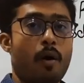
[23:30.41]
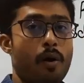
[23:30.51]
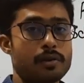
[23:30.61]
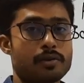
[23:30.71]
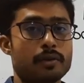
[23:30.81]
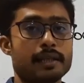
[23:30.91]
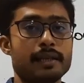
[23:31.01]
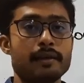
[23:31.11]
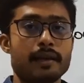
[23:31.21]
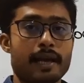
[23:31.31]
Also
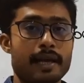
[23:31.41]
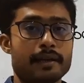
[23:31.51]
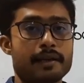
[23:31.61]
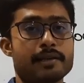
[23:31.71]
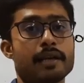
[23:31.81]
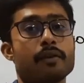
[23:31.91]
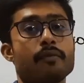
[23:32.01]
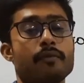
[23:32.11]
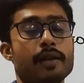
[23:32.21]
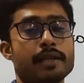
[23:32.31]
the
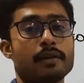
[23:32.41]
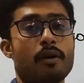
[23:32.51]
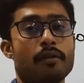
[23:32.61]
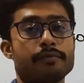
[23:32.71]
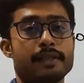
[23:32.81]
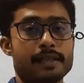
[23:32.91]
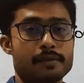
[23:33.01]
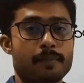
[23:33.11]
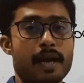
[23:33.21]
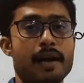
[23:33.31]
characteristic of
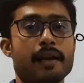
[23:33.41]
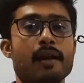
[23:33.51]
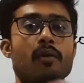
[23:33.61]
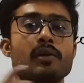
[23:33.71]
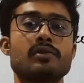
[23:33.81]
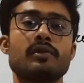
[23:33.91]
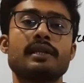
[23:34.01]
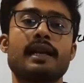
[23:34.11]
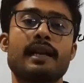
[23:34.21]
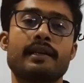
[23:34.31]
this plant and also
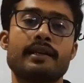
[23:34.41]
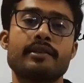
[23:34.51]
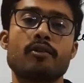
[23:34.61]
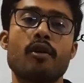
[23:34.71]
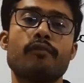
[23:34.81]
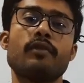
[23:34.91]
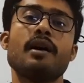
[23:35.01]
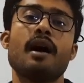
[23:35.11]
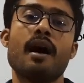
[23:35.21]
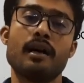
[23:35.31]
the characteristic of
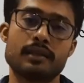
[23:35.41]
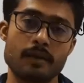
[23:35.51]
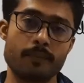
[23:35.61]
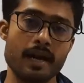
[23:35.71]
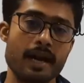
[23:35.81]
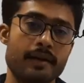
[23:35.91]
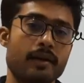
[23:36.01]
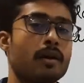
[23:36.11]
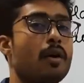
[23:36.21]
other plant.